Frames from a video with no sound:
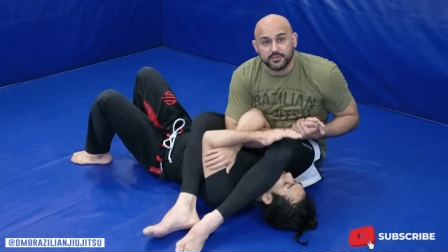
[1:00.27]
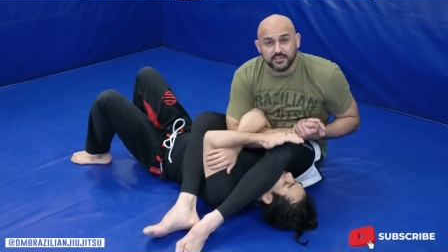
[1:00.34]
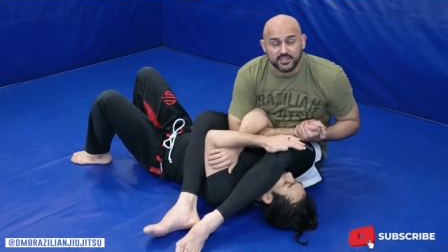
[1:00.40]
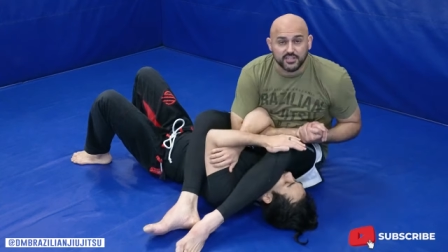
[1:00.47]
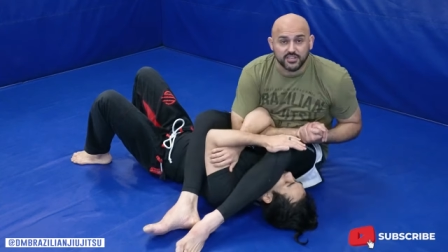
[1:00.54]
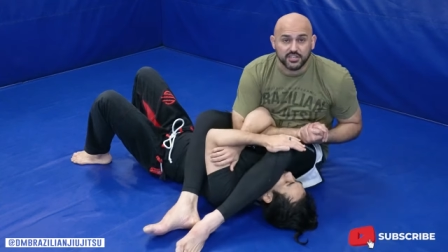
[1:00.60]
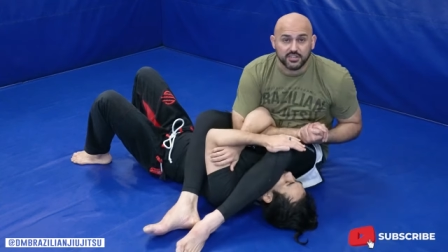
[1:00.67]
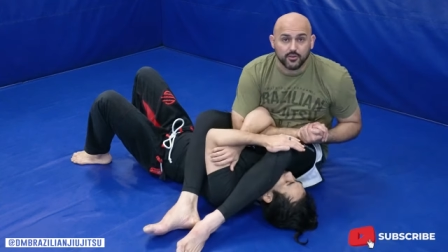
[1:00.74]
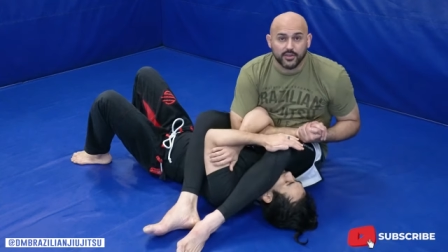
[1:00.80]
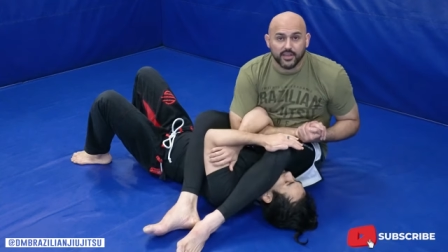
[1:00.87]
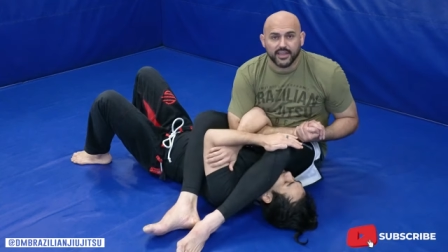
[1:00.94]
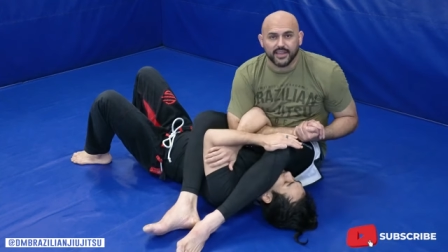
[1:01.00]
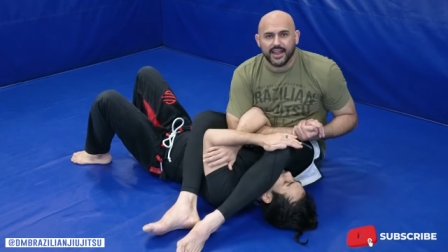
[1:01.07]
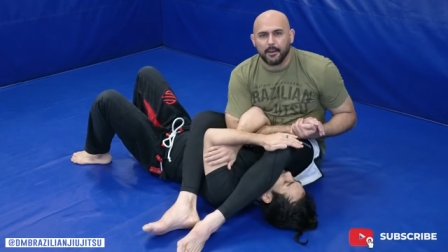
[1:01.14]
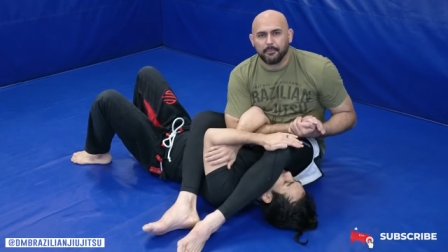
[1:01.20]
position,
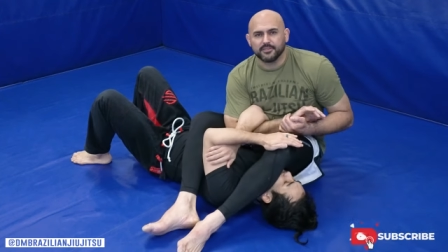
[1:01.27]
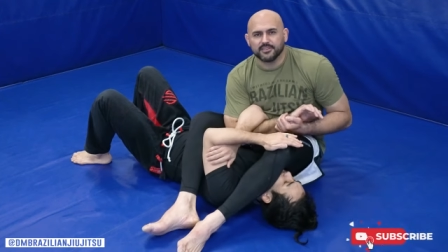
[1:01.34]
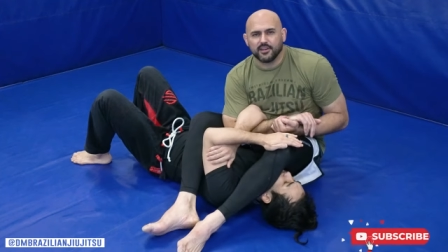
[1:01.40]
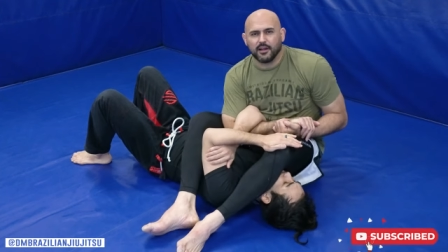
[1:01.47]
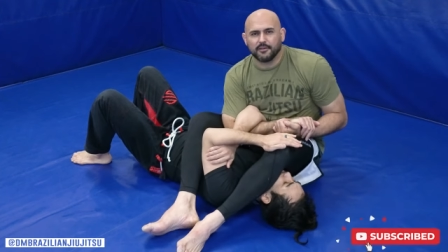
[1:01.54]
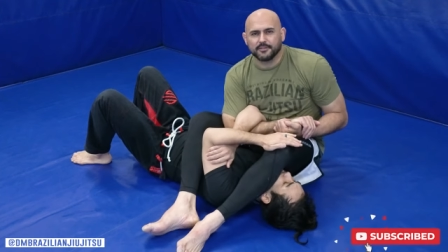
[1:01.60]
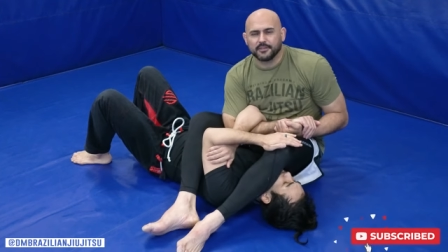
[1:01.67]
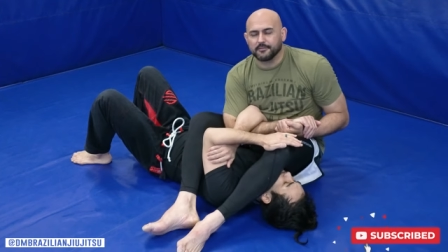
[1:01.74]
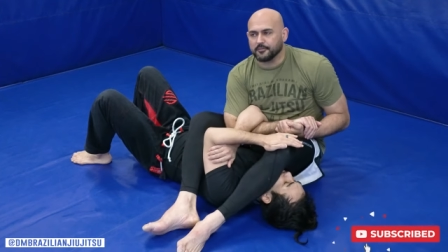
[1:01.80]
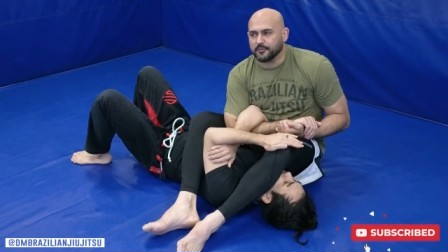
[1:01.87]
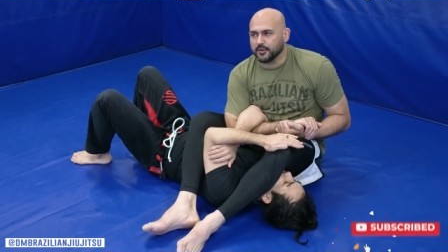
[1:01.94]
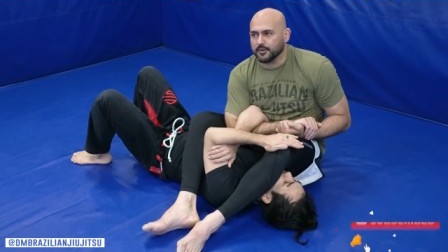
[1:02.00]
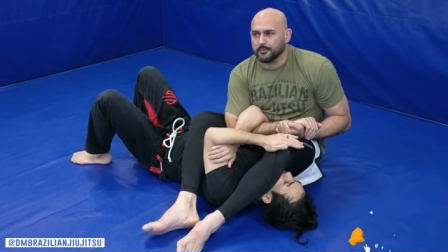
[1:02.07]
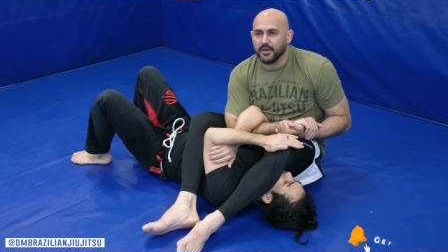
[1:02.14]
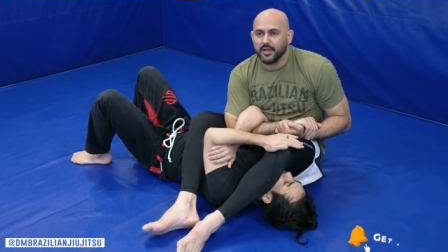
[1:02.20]
okay? It happens often
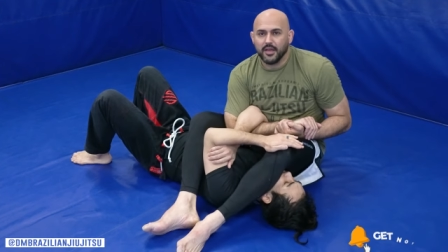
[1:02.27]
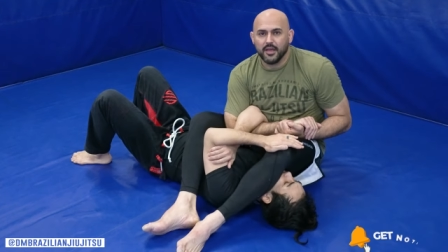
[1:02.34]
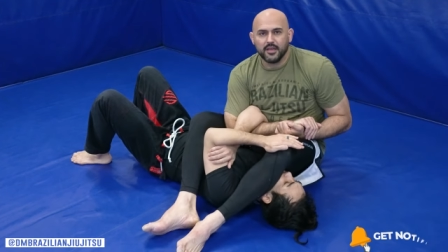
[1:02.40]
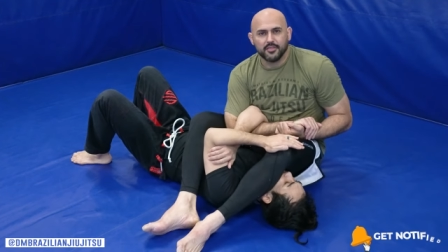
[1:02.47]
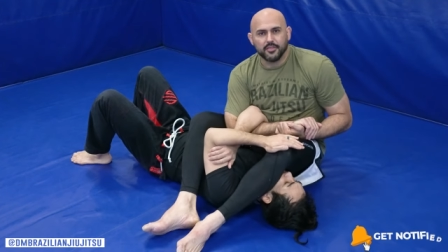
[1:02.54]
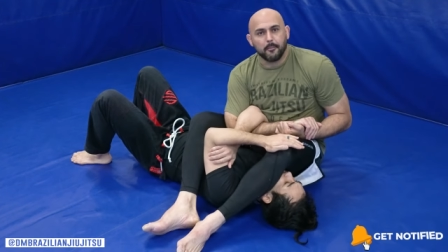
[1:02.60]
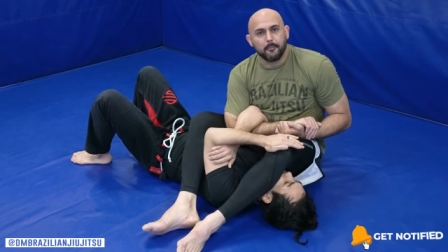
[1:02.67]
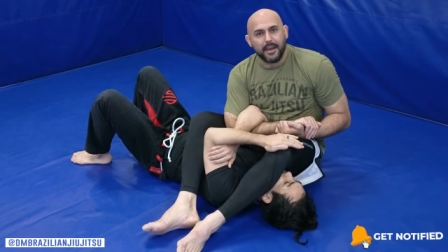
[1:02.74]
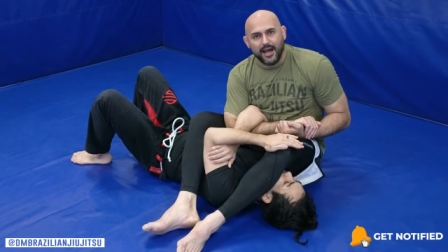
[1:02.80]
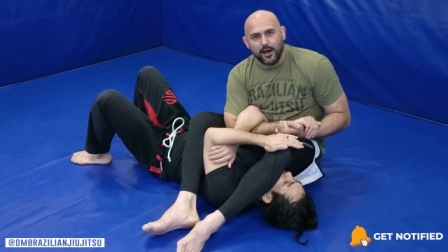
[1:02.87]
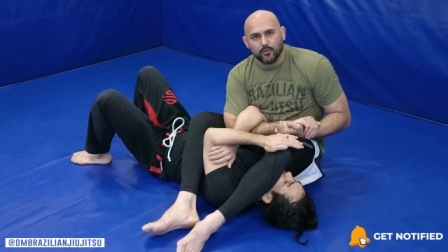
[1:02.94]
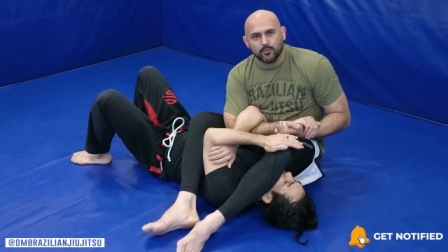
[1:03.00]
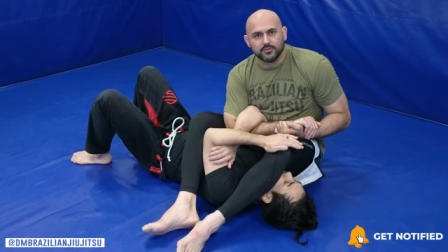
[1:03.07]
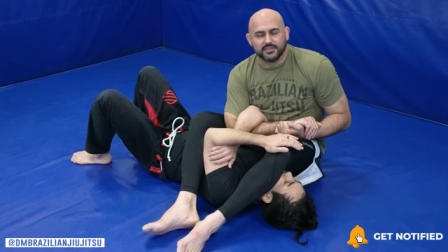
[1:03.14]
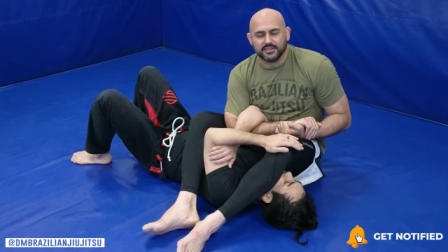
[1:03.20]
from the
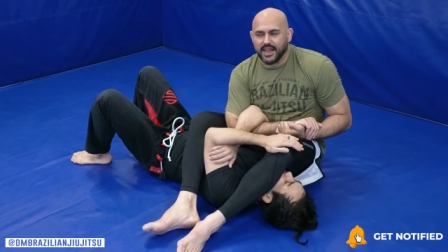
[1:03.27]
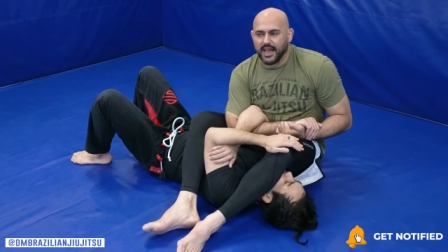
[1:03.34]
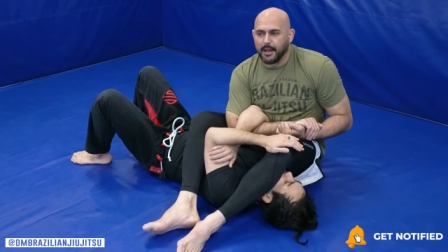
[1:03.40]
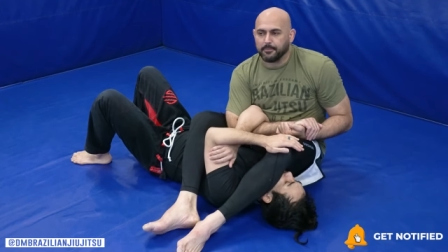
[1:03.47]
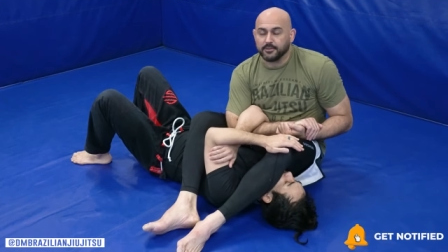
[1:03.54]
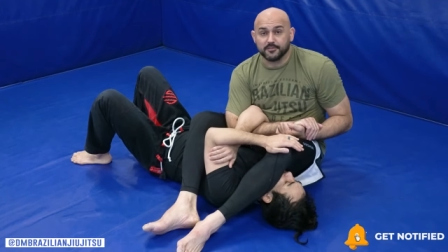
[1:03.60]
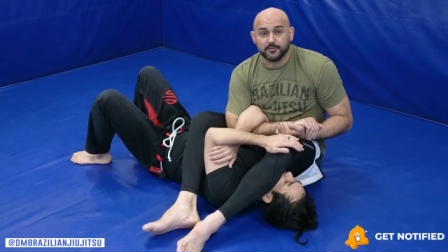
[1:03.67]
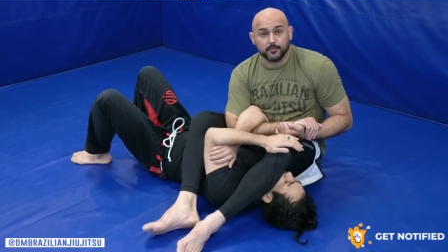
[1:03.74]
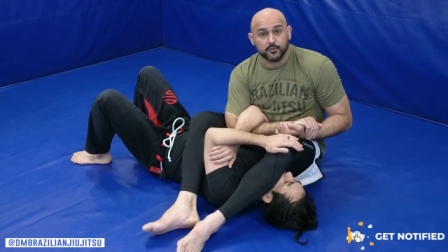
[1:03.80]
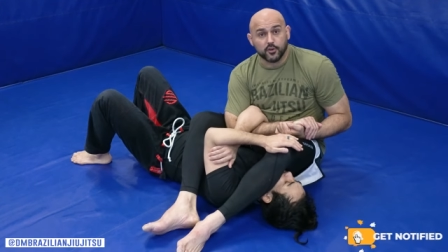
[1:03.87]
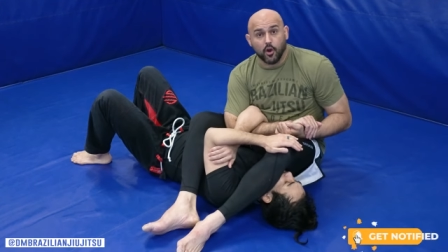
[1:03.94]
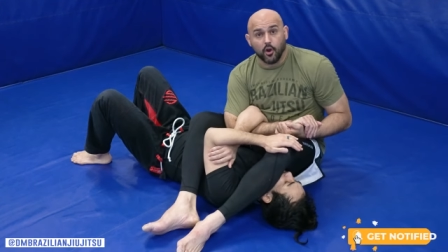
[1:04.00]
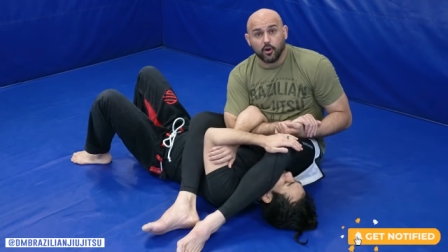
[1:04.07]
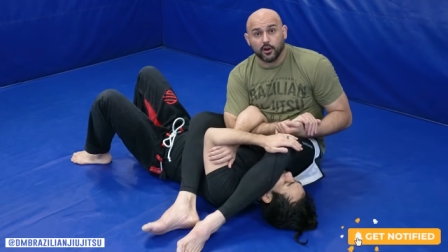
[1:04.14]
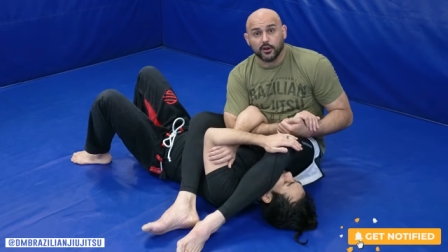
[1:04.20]
mount, it happens from
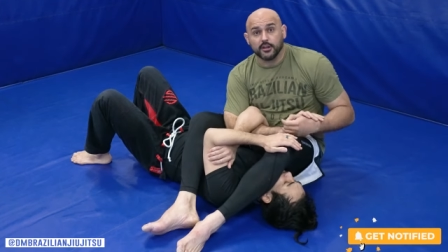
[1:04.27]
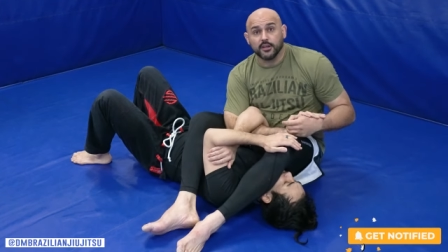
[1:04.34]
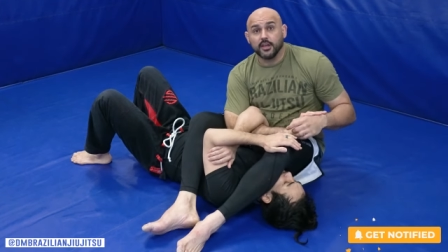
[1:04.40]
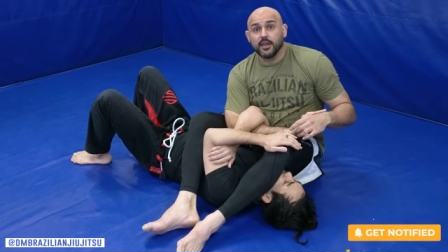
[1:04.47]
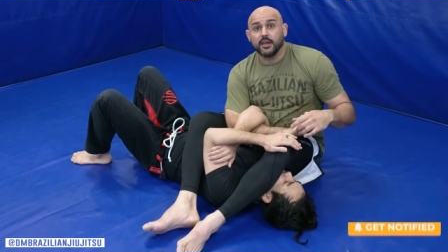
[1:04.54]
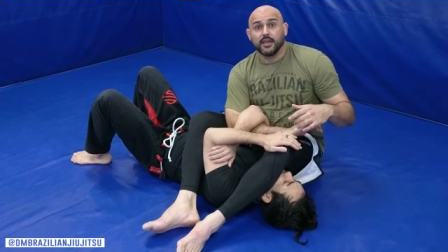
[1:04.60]
guard,